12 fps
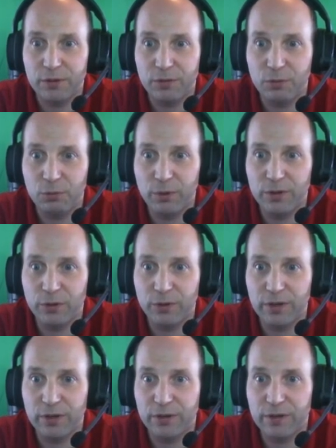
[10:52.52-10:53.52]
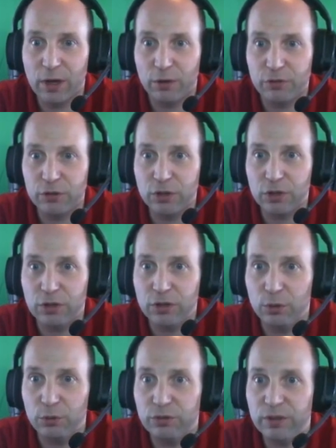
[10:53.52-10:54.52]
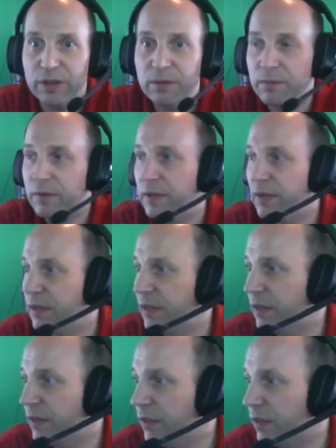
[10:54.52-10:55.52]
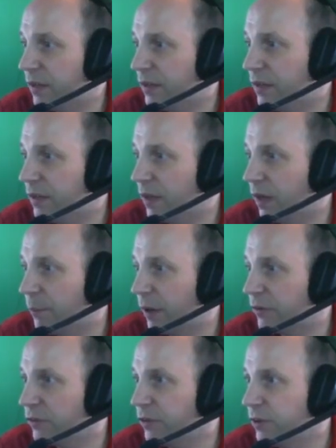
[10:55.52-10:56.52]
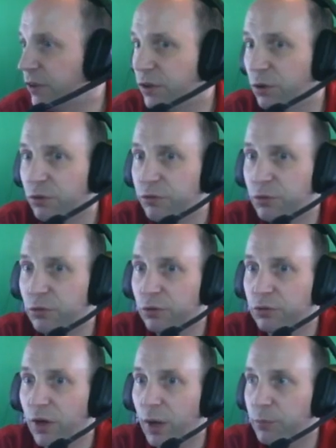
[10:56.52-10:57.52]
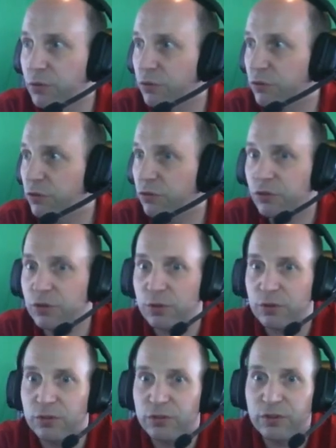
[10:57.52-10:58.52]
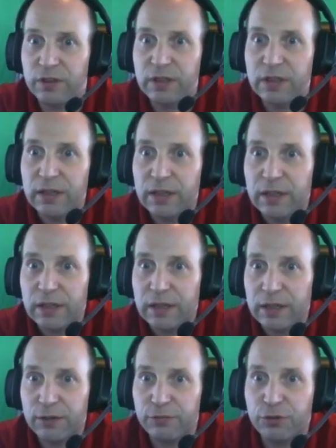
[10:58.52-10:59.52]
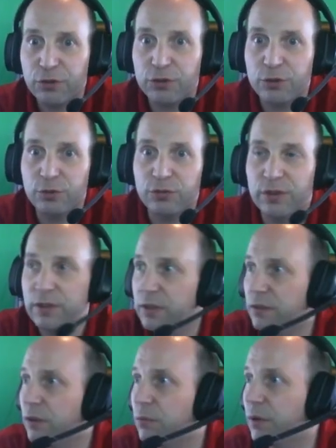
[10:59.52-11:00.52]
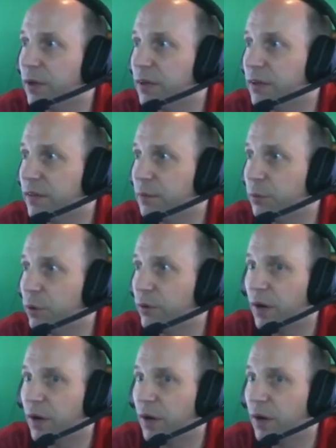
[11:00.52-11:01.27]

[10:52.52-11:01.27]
window here. Now if you look closely, I'm actually going to go through those options just so you can see. If you're using, oh, I'm going to click the program